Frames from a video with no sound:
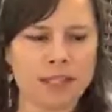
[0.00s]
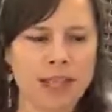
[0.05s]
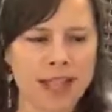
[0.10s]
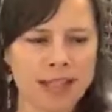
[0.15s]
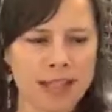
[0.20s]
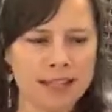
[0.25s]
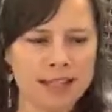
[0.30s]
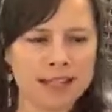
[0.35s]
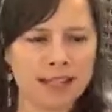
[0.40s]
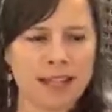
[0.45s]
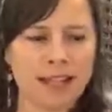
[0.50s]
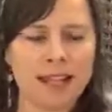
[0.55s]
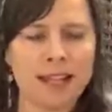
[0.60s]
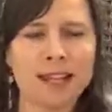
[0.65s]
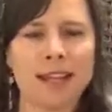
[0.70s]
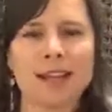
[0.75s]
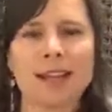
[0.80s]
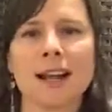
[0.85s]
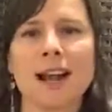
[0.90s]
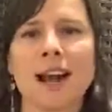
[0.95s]
And
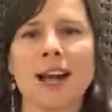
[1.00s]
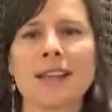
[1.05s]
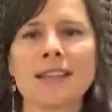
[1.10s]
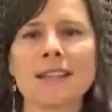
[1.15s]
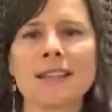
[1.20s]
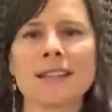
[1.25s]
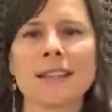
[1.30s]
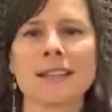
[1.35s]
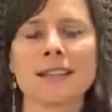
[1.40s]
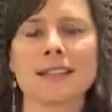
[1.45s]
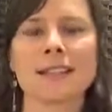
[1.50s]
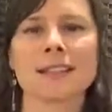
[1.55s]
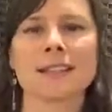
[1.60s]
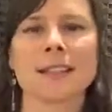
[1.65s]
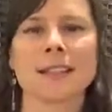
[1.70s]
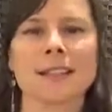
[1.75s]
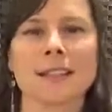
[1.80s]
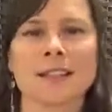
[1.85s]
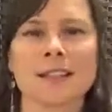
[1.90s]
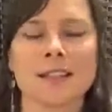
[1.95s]
it guides
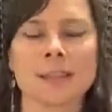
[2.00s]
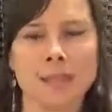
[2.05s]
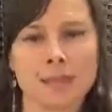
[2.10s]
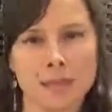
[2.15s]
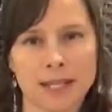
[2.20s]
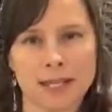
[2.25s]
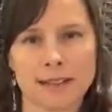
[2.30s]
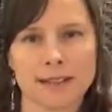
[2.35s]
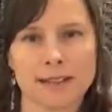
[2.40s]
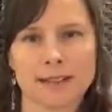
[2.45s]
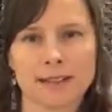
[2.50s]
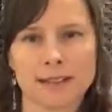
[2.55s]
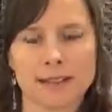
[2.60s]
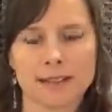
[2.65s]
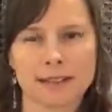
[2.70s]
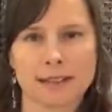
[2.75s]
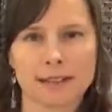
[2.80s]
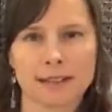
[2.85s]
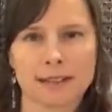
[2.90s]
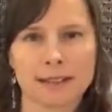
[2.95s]
us to
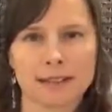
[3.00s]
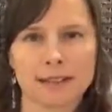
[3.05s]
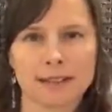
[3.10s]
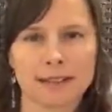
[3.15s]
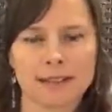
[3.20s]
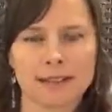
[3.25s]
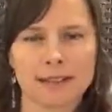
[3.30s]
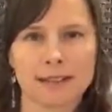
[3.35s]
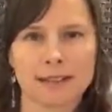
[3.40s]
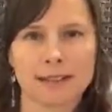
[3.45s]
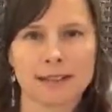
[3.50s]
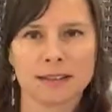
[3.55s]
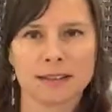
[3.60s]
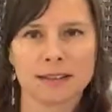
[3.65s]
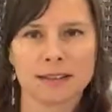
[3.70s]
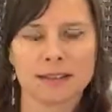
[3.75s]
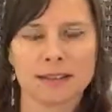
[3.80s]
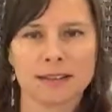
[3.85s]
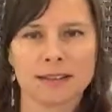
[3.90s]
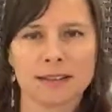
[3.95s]
peace,
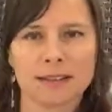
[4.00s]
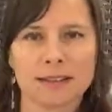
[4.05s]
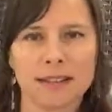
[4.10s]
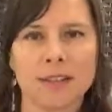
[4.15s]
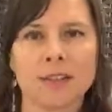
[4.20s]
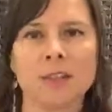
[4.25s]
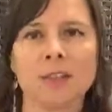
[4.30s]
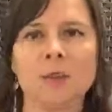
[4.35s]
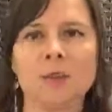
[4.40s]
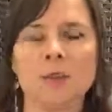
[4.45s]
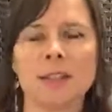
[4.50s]
inner